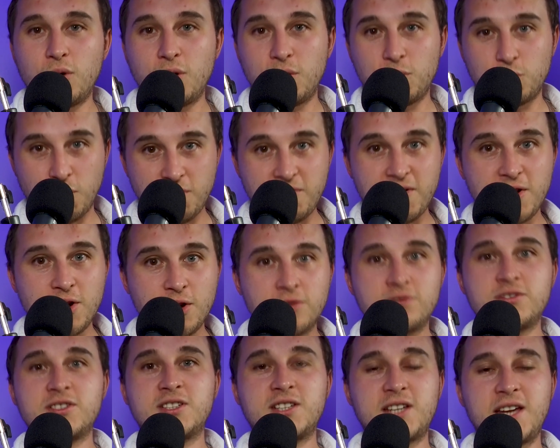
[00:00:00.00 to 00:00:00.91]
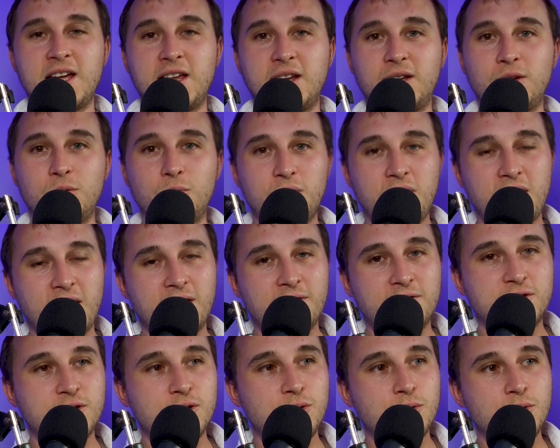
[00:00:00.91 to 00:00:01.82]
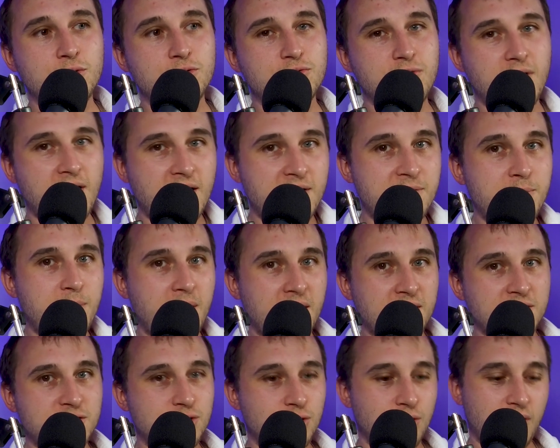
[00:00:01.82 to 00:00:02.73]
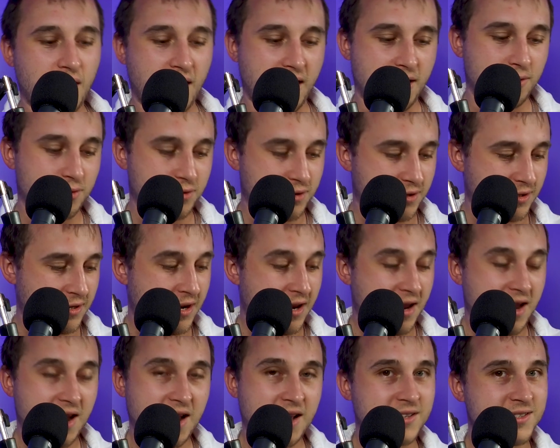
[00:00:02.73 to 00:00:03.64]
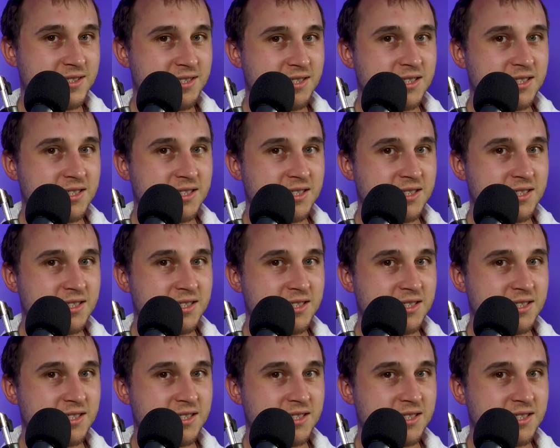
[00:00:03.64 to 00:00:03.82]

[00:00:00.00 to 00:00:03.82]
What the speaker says: with enough skill would have to drive past your house and